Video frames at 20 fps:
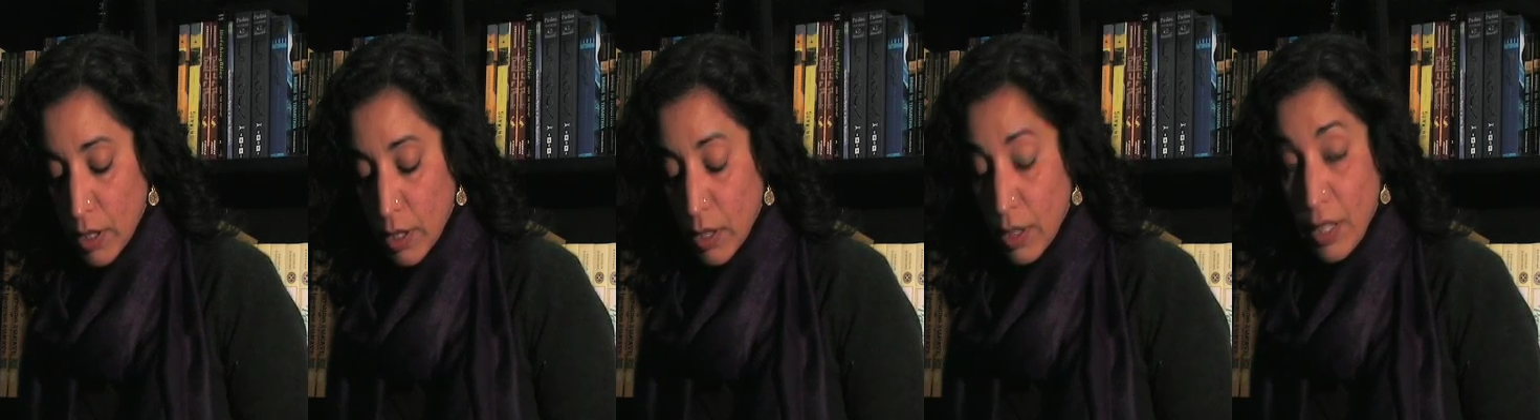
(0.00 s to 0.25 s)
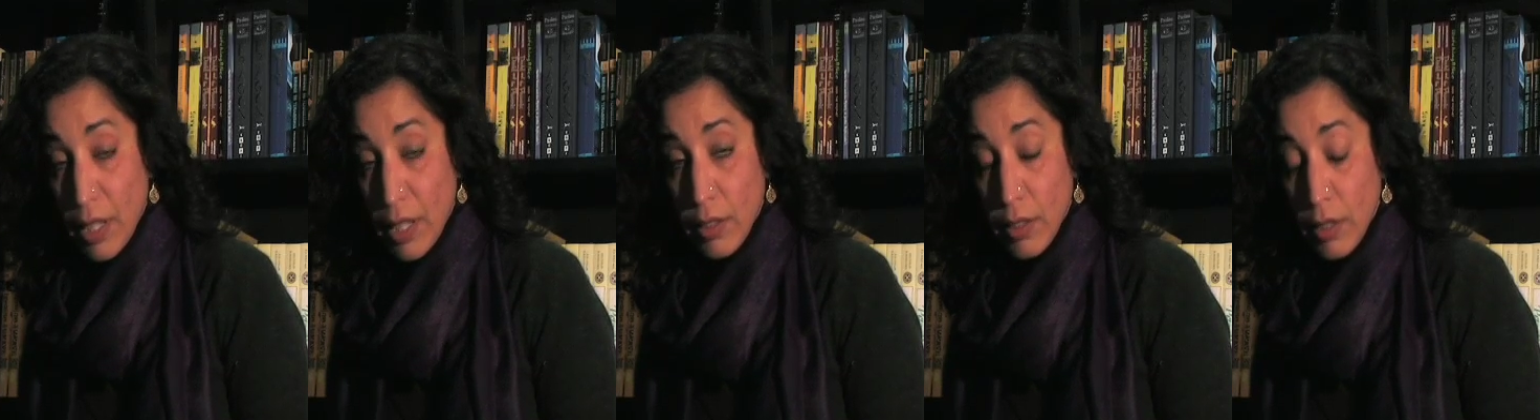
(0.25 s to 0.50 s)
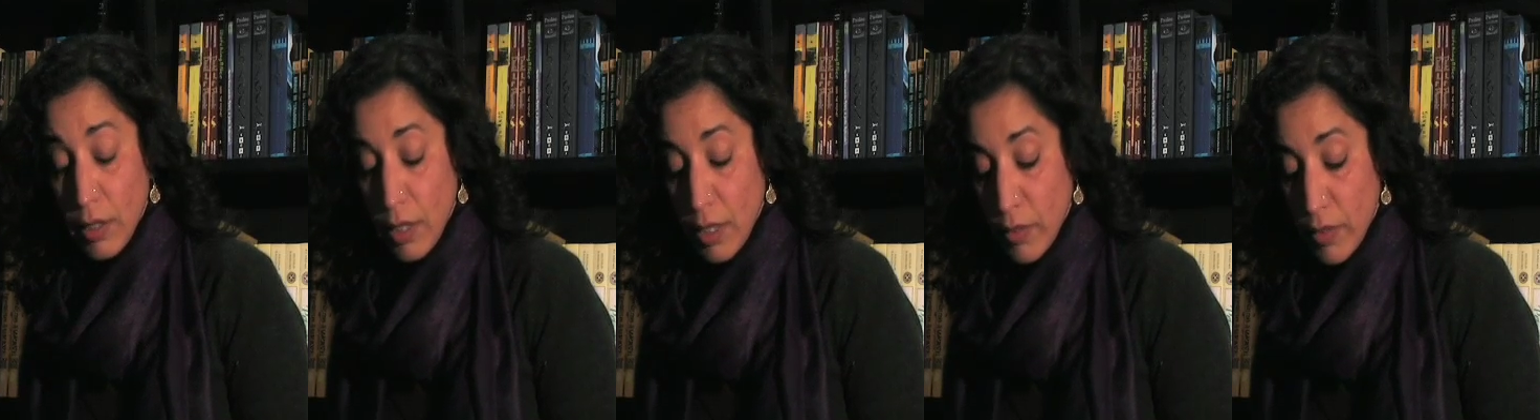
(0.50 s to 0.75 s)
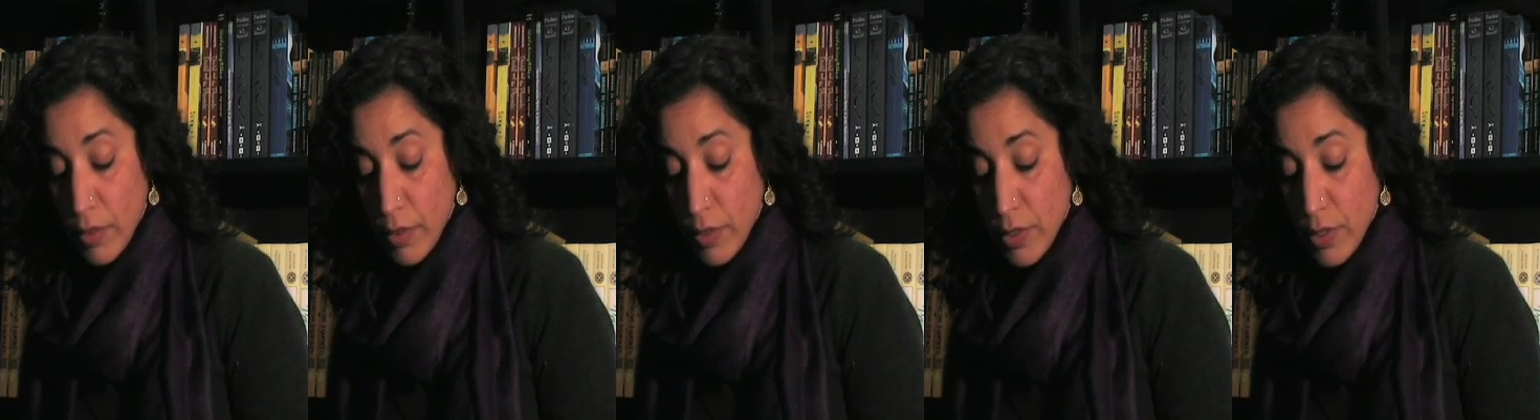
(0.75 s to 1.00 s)
Now the
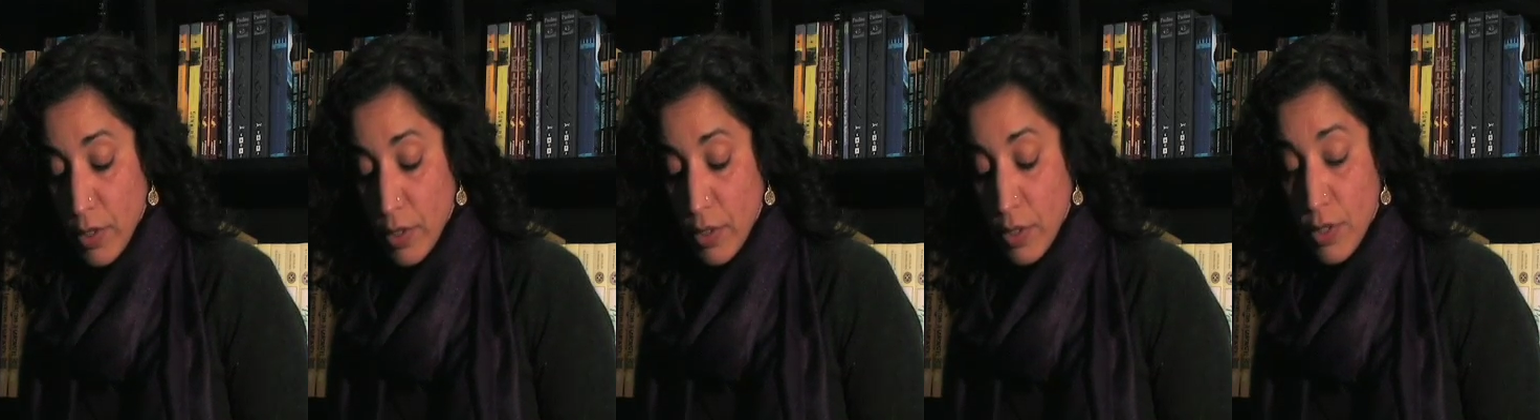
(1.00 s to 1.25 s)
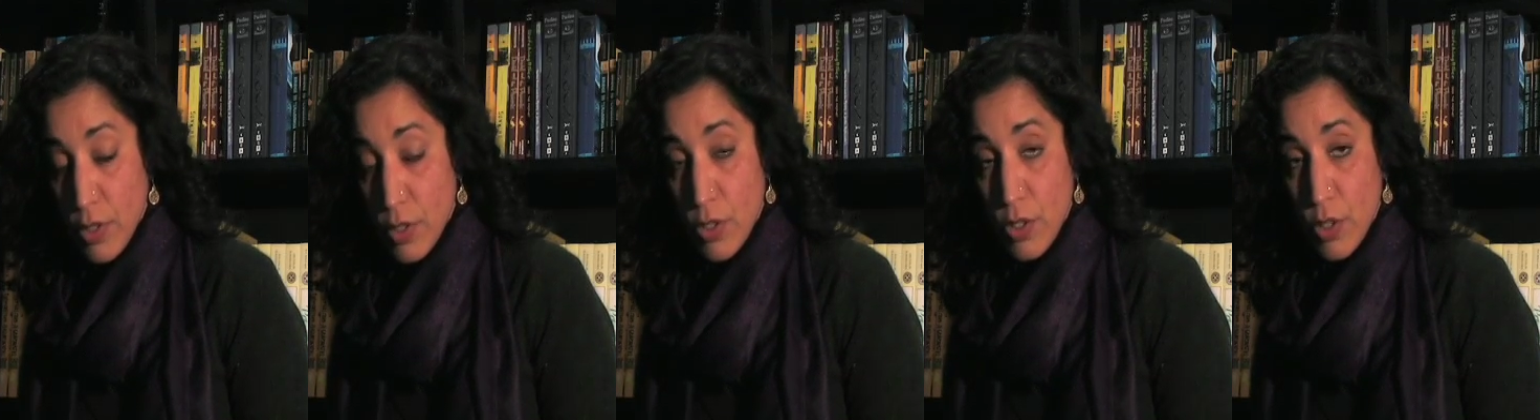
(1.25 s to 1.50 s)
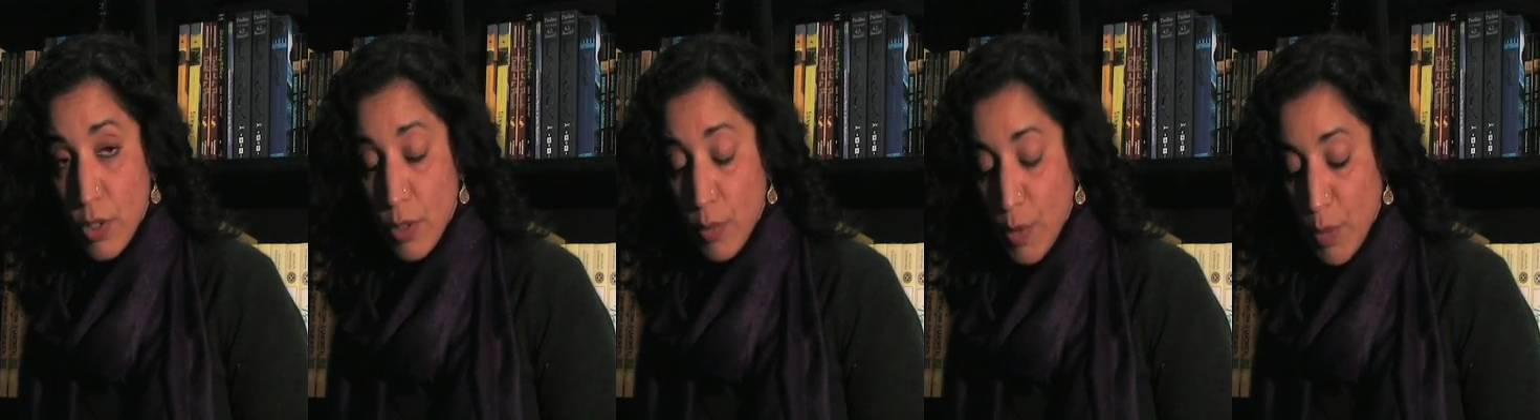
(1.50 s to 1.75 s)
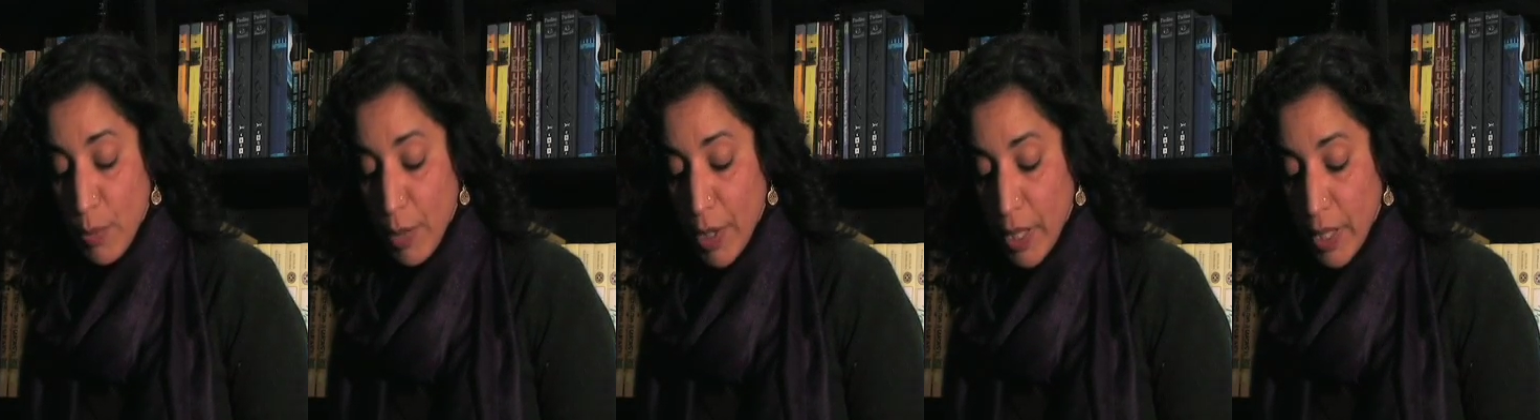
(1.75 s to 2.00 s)
lovers,
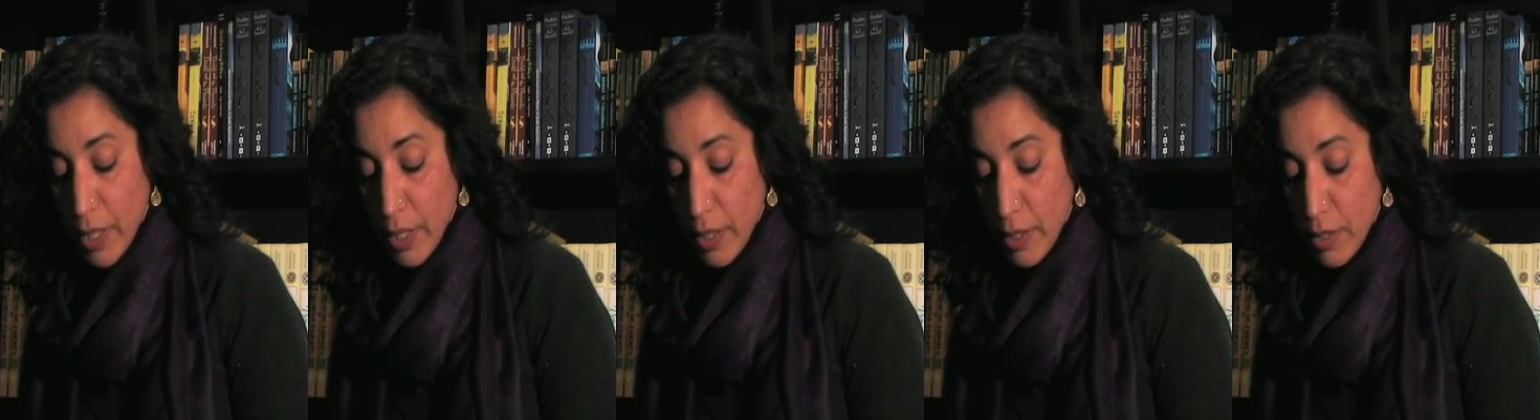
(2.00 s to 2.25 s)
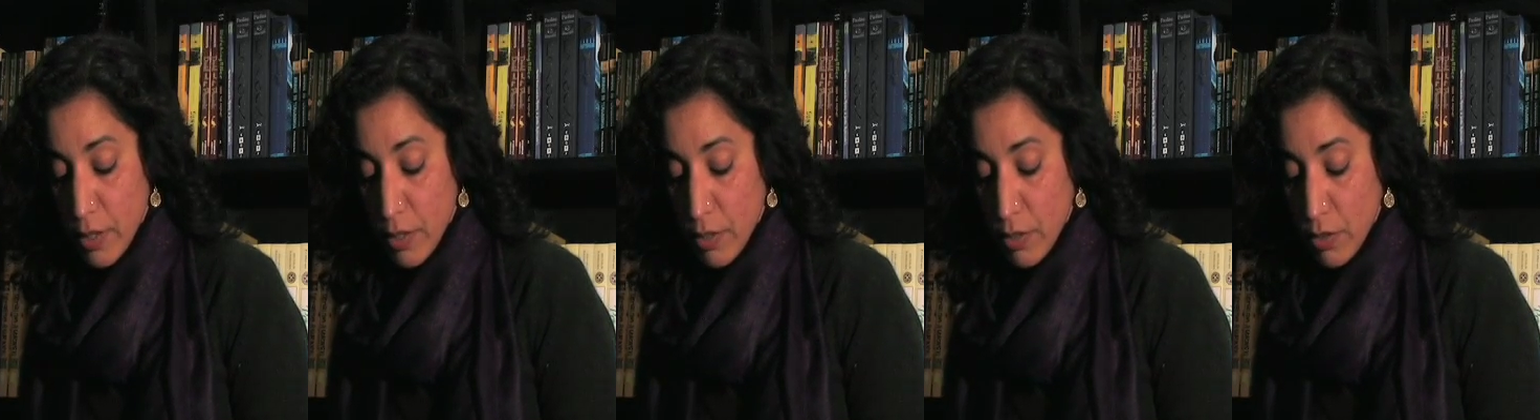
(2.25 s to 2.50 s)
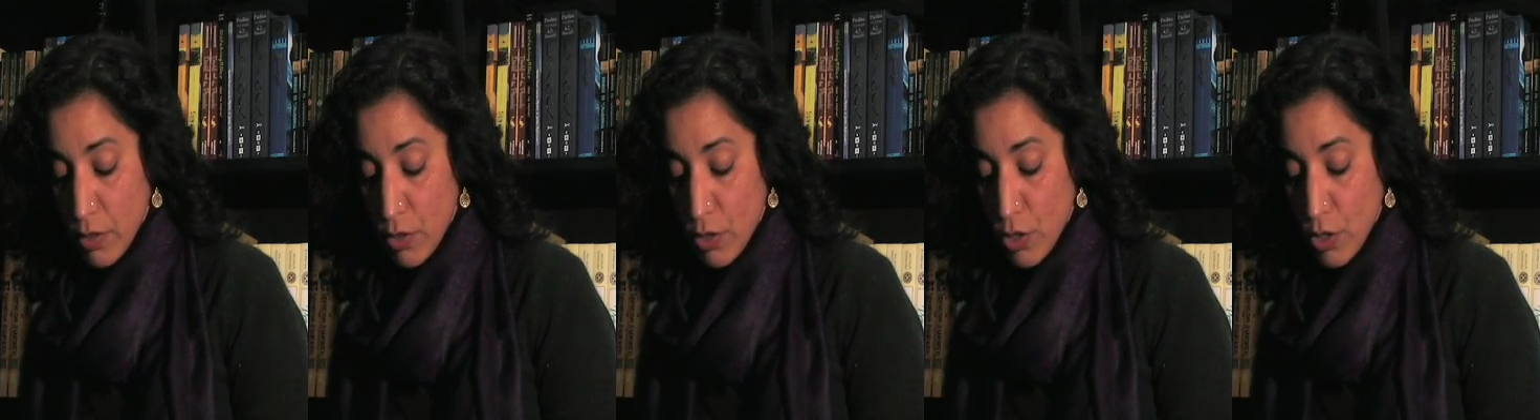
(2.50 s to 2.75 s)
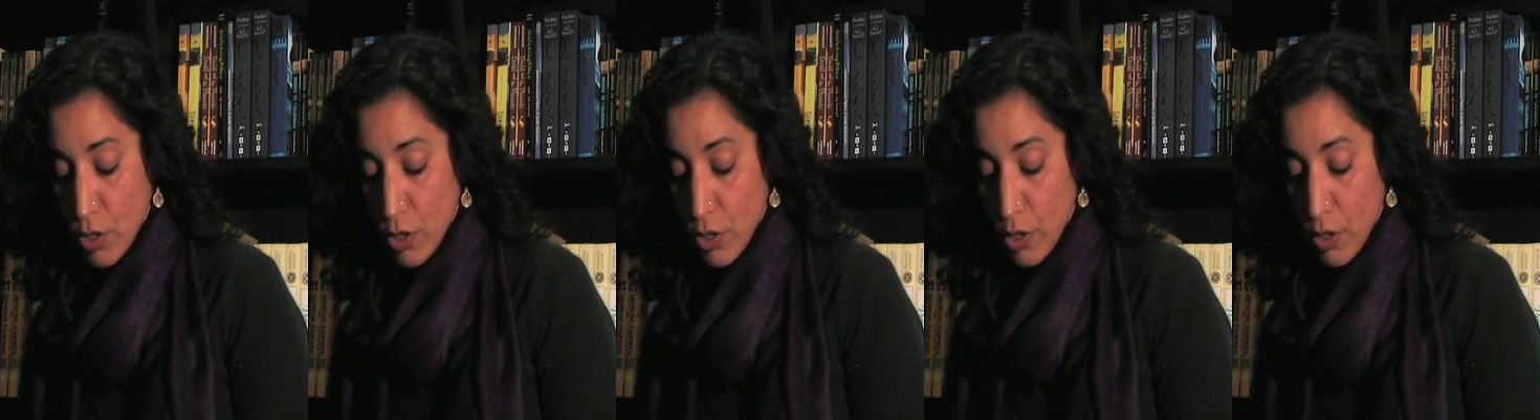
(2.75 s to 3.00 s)
disturbed by us,
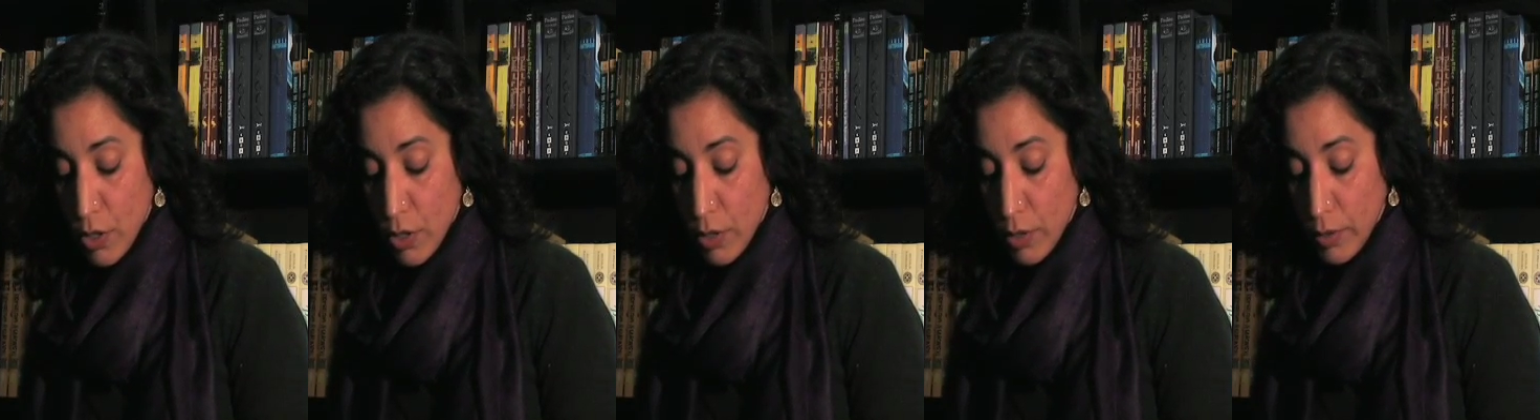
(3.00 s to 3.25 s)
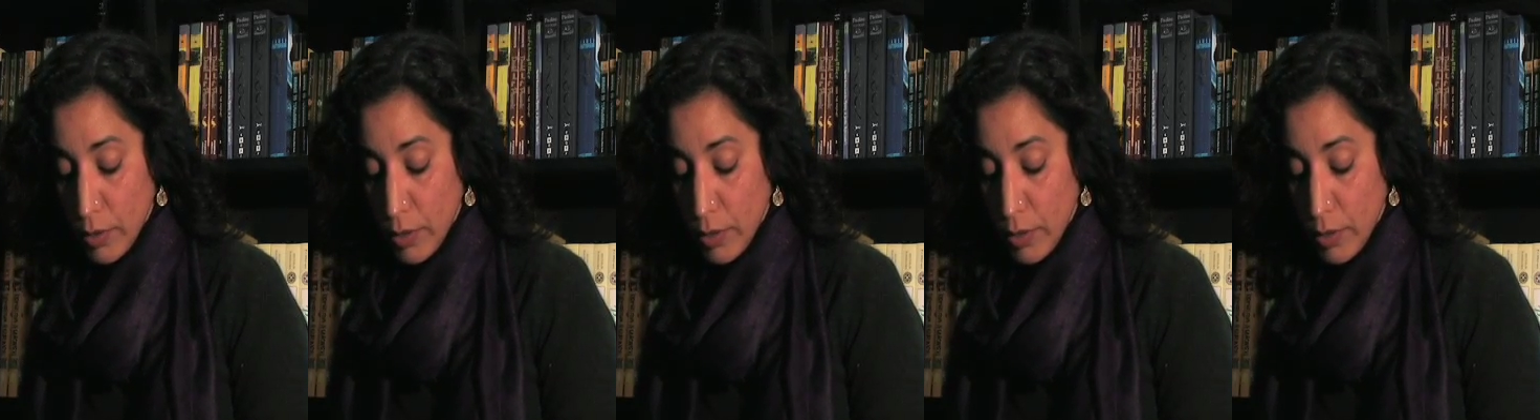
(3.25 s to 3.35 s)
stir.